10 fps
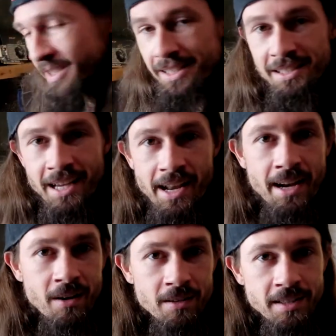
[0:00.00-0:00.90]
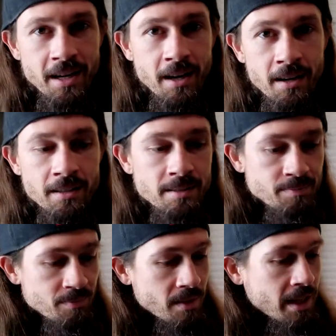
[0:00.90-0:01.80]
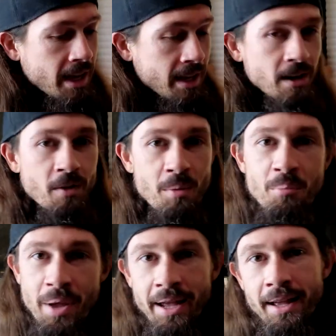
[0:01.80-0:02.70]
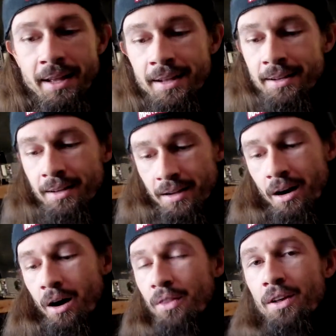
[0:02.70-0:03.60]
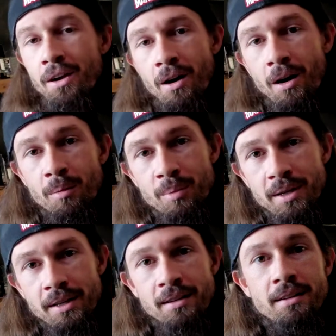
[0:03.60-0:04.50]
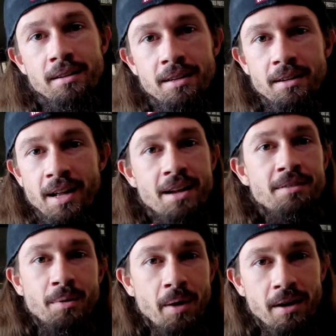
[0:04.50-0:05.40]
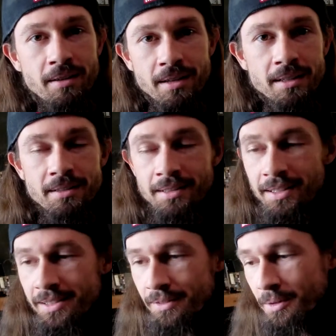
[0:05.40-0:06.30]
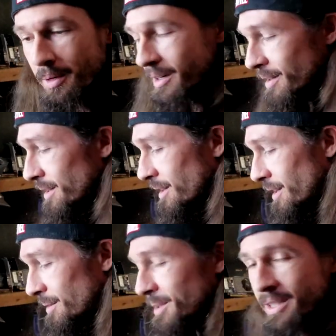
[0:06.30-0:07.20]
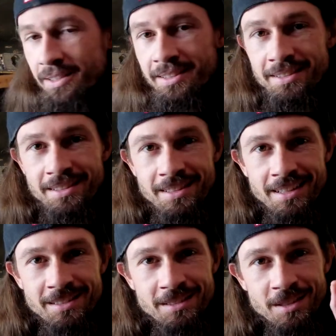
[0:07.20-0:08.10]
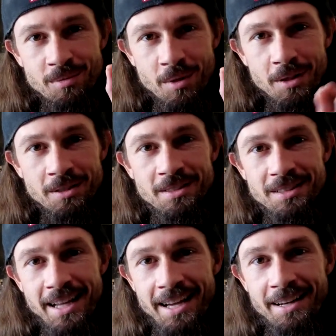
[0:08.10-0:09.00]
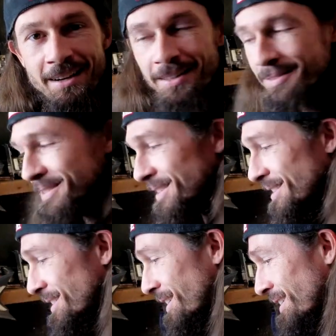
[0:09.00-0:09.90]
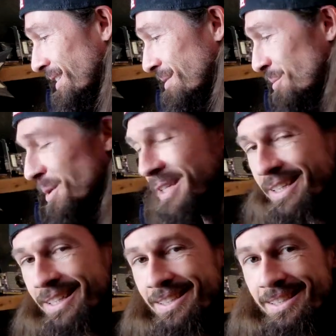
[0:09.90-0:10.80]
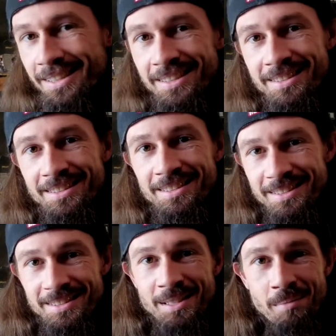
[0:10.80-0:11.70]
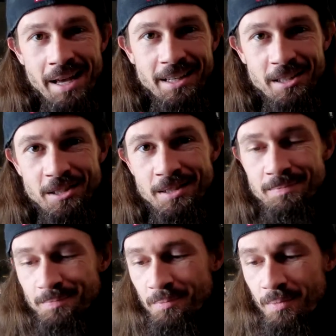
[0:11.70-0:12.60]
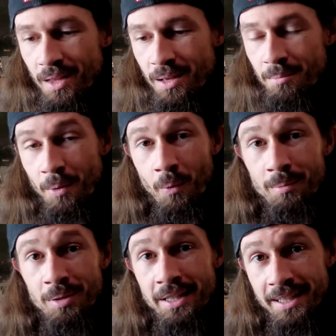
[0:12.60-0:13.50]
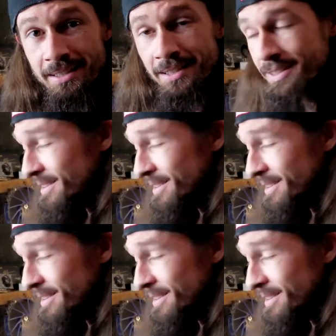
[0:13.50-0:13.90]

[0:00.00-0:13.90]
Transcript: gets cat hair on there, cat hair on the bed, on the carpet, you know, everywhere. It gets everywhere. Luckily, it's nice little small cat hair. It's pretty easy to manage. But one place